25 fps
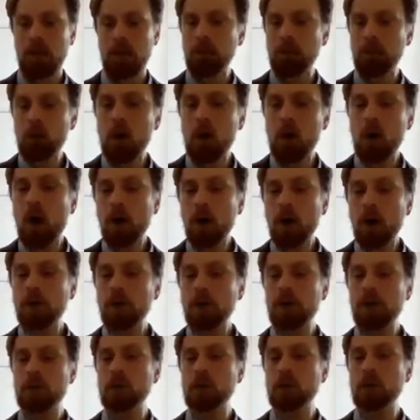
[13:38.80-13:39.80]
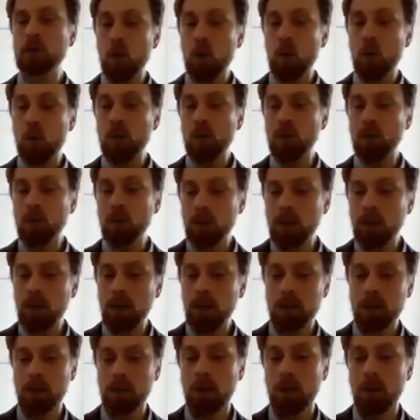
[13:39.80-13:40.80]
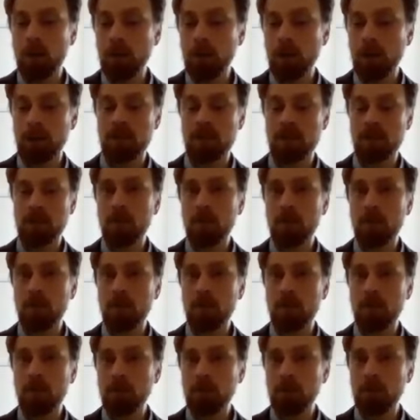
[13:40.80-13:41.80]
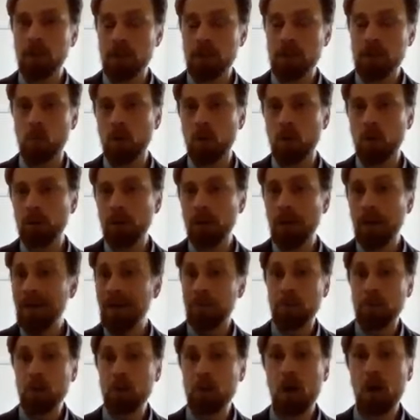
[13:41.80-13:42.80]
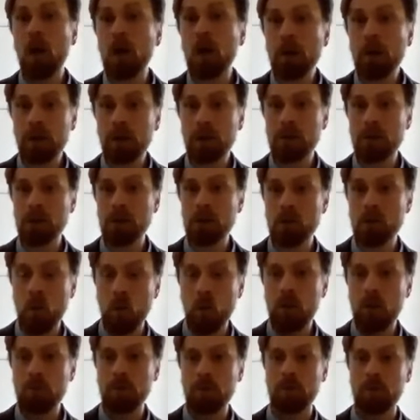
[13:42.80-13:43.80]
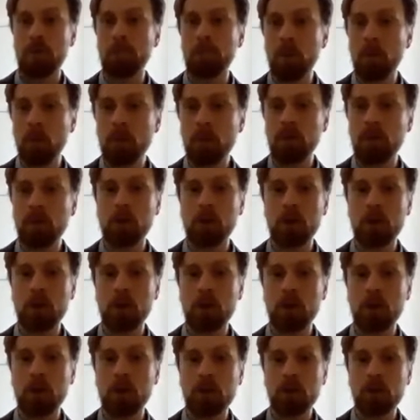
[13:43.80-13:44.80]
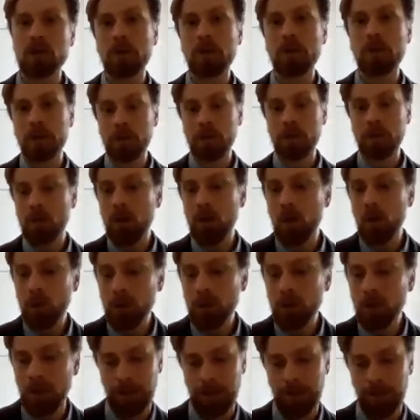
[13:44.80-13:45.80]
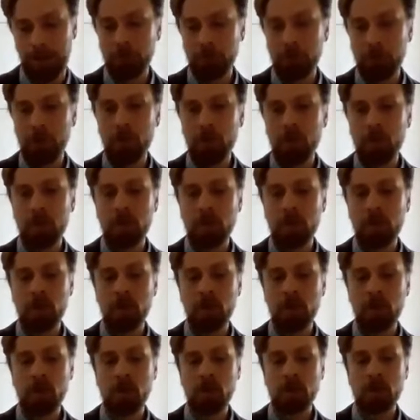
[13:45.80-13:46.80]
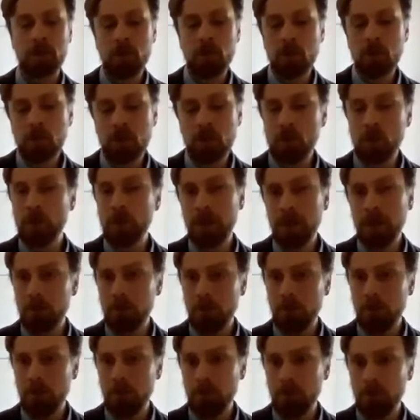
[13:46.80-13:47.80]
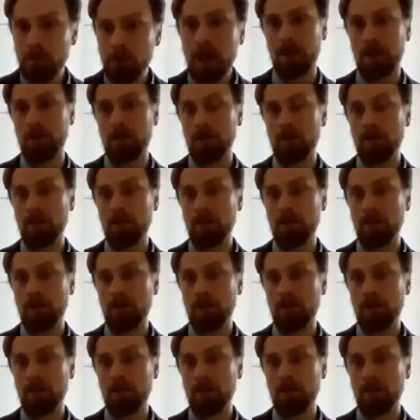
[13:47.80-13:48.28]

If your heart is sore looking at the hurt and suffering in this world, if your heart is sore from the burden of hurt and suffering in your own life, then you're doing it right.